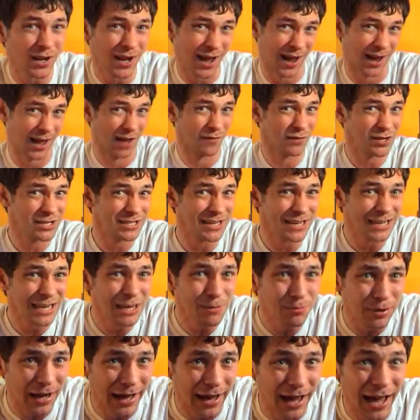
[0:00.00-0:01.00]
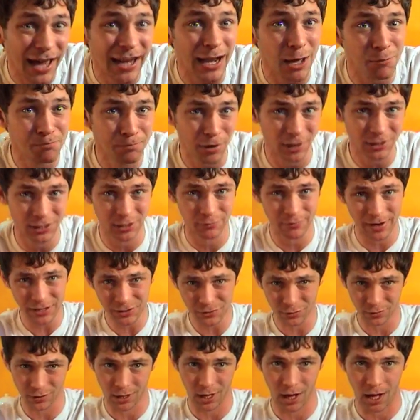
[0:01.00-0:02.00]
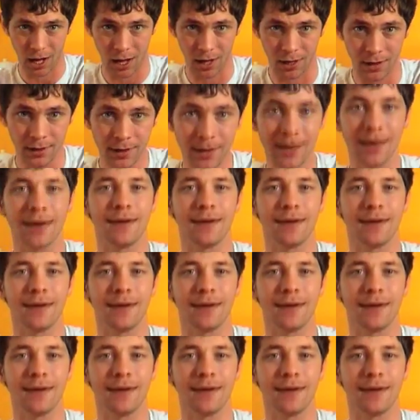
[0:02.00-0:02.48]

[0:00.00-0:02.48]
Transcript: the lack of a CD player in our budget rental car.